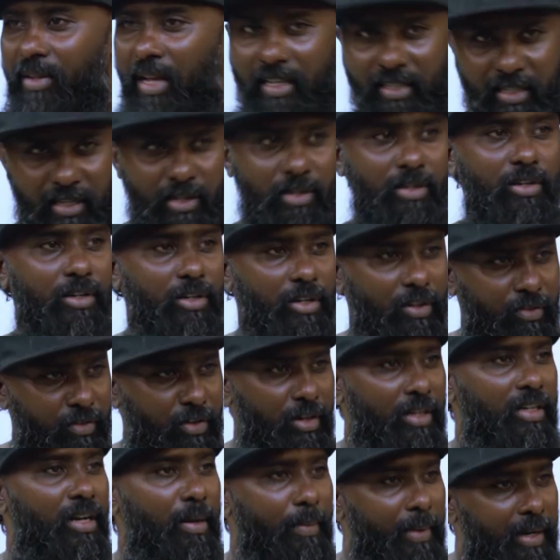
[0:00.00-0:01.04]
I said, if
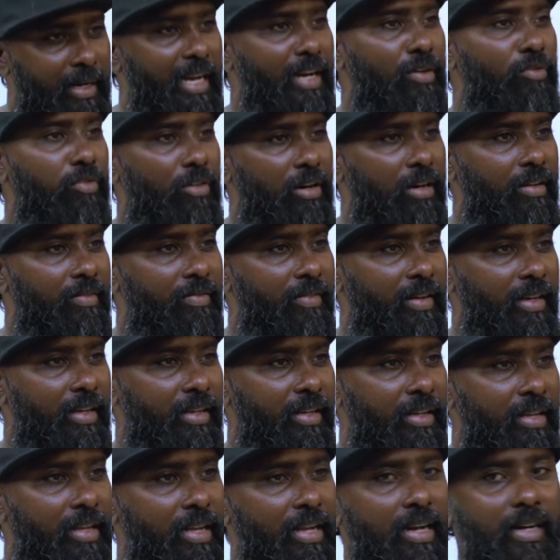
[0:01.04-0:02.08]
you're not coming at
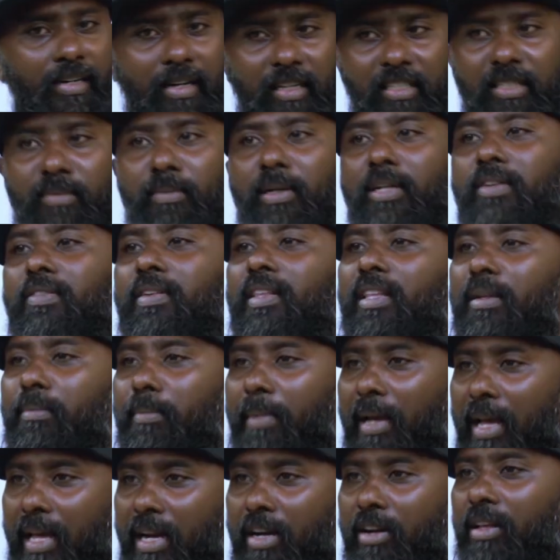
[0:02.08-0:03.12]
9:45, doesn't matter whether
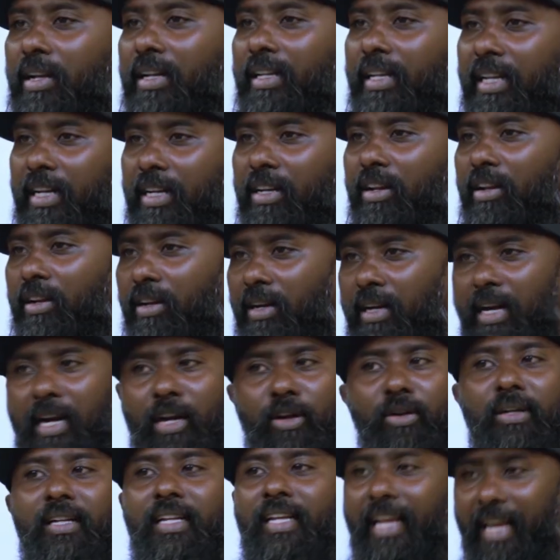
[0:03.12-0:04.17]
married or kid or not, I
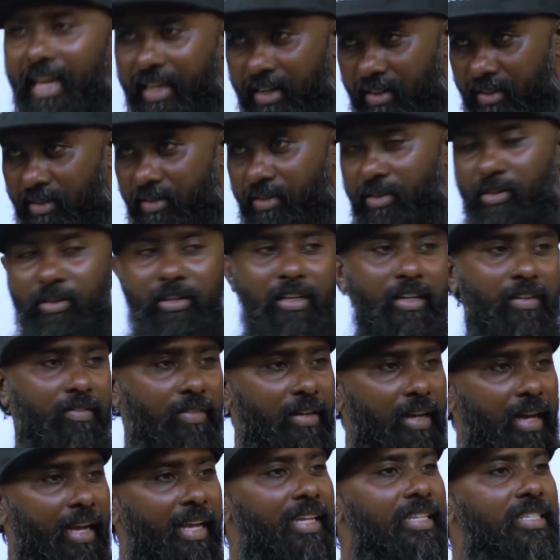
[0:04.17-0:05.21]
don't care. You
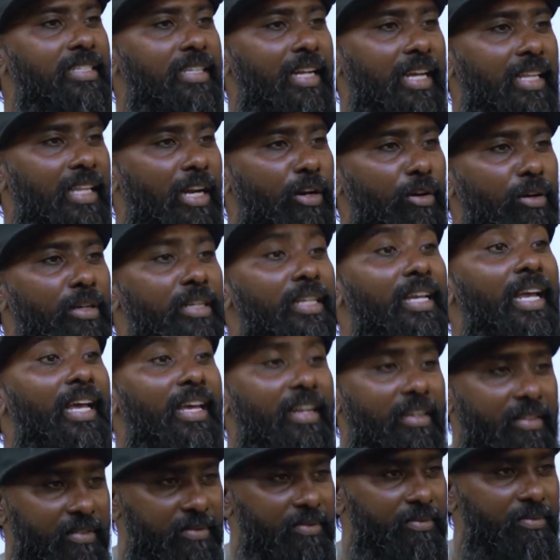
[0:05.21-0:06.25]
give a highest tithe, I don't care.